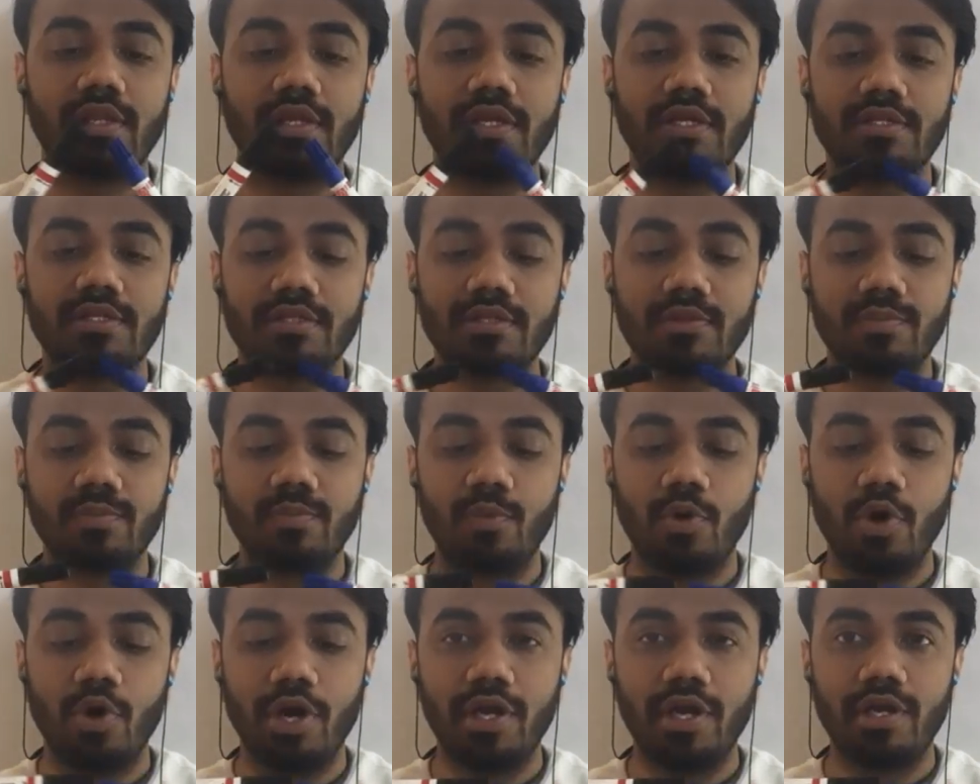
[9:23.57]
This
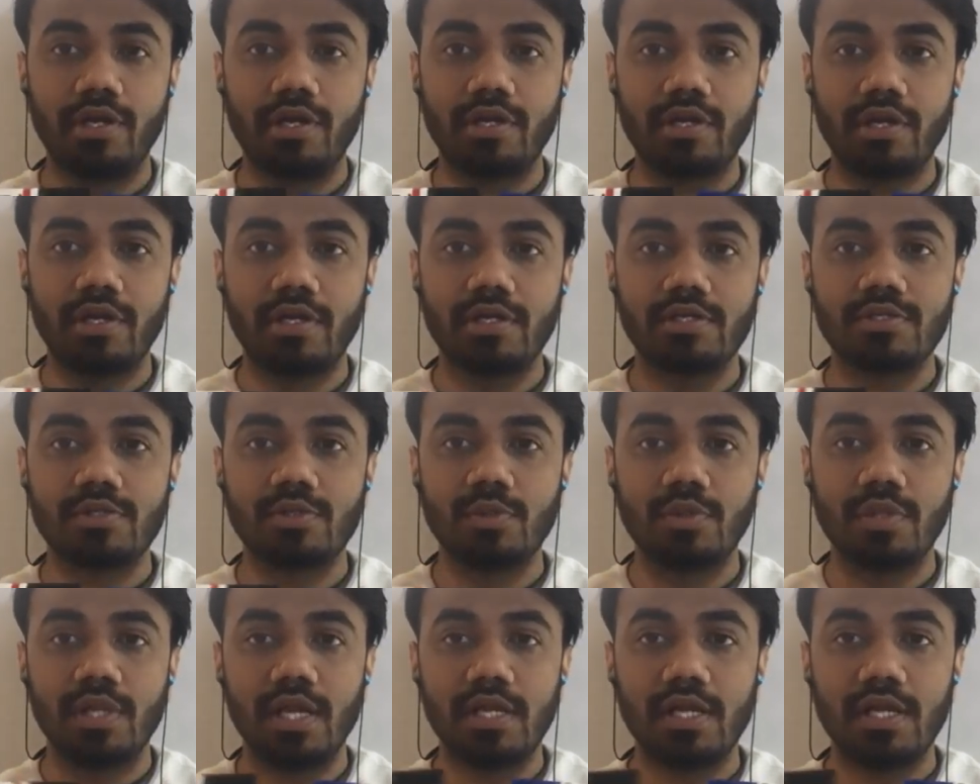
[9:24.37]
point is
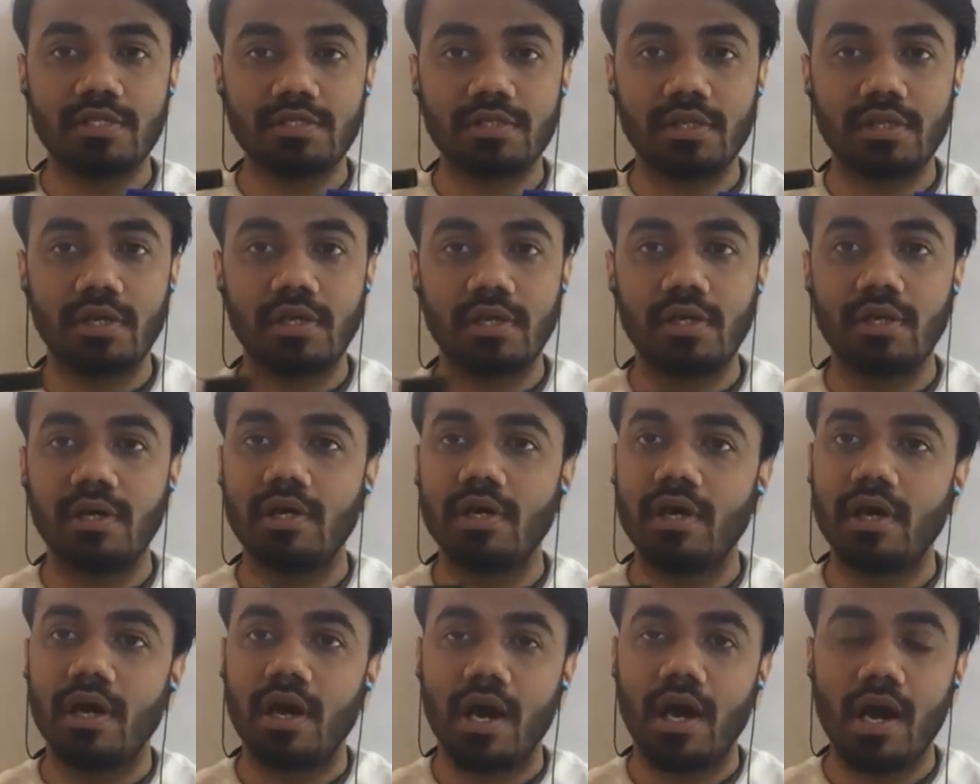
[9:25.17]
known as
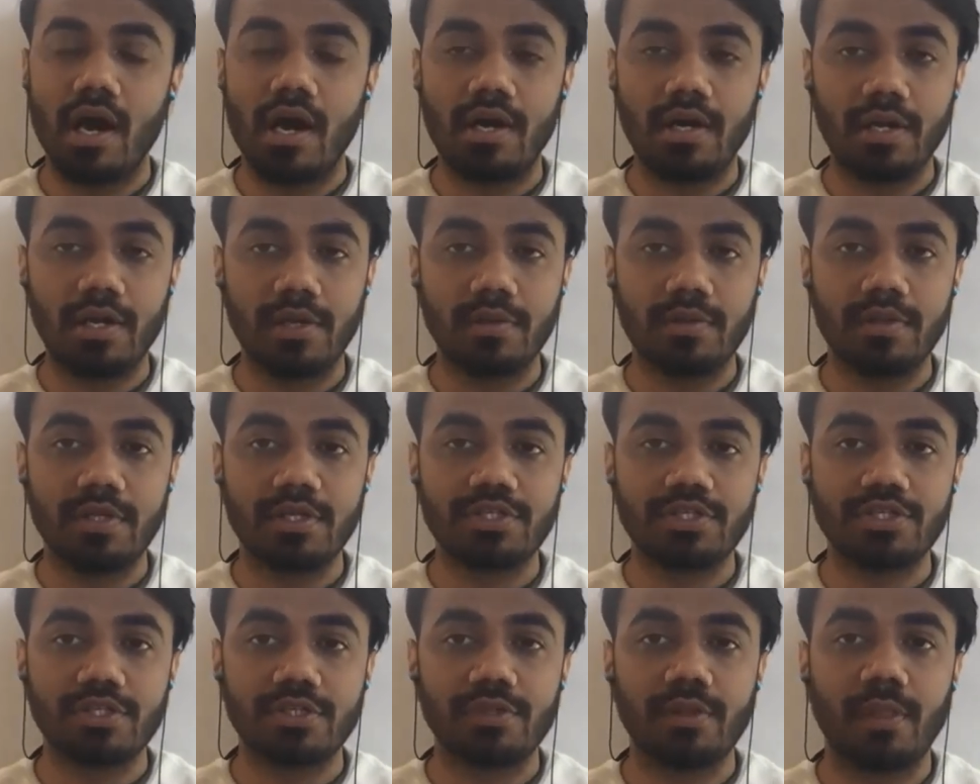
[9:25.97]

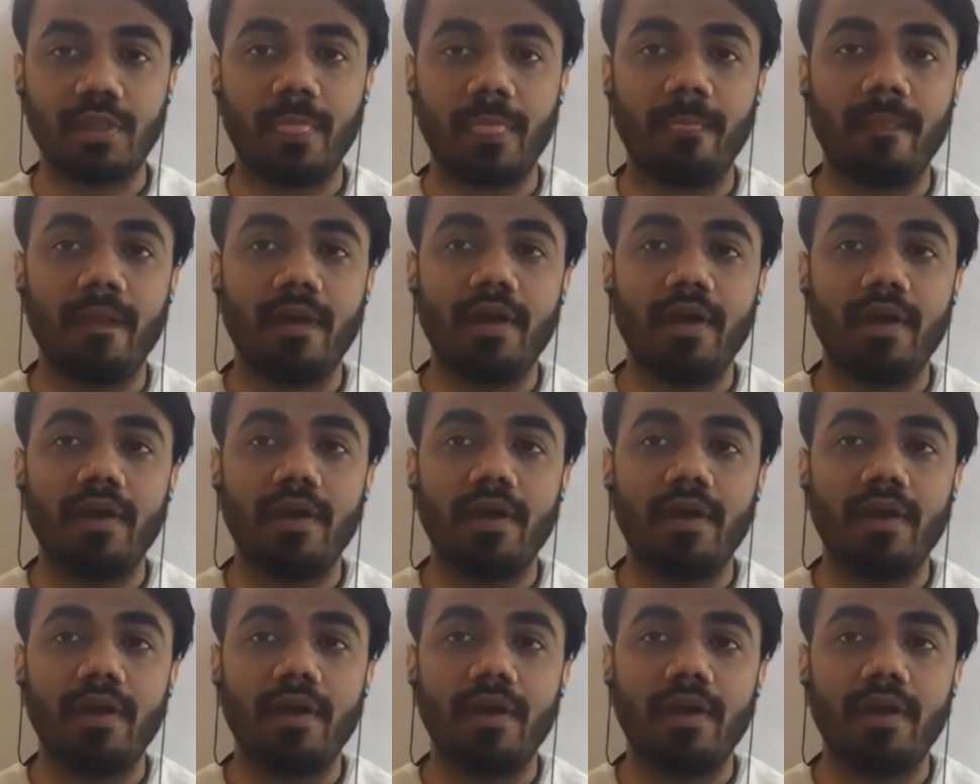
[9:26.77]
articulation.